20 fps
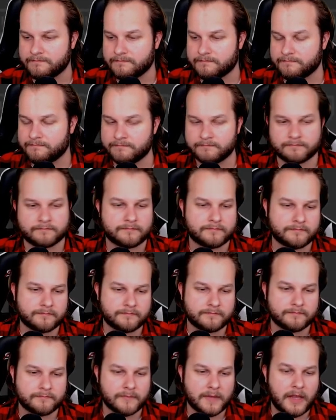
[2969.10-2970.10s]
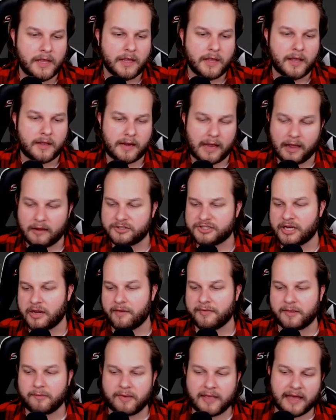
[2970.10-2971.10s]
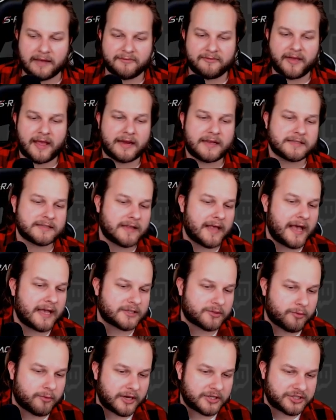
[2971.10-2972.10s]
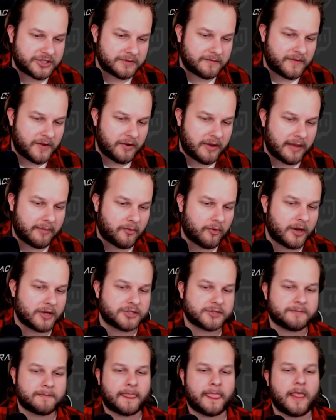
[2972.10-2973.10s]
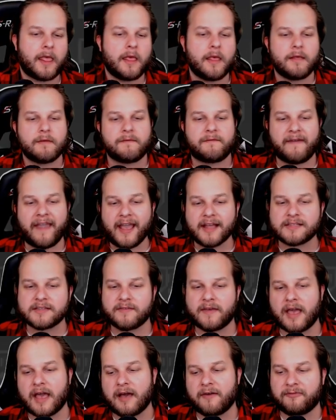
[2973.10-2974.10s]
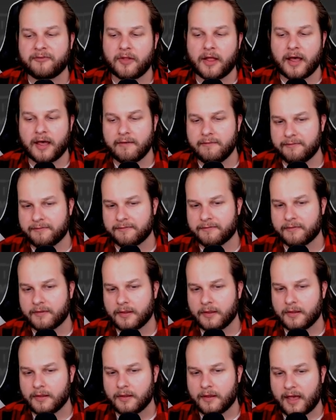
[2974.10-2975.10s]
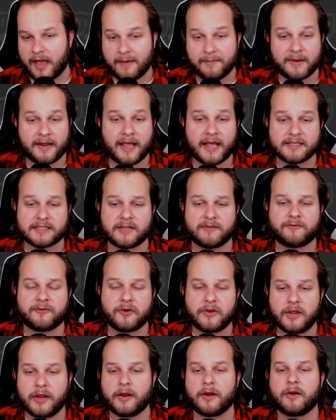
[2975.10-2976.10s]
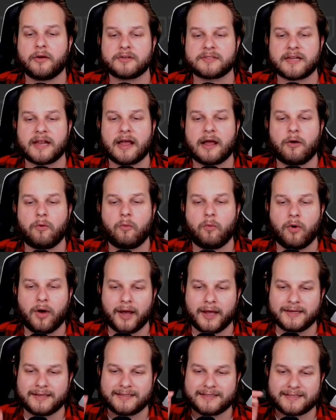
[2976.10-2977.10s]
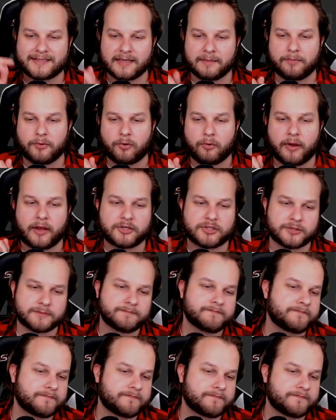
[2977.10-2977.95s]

Mm. And now, Chad, I think we got Vanny's last question, video game question. Fans of Half Life have been asking for years now one simple question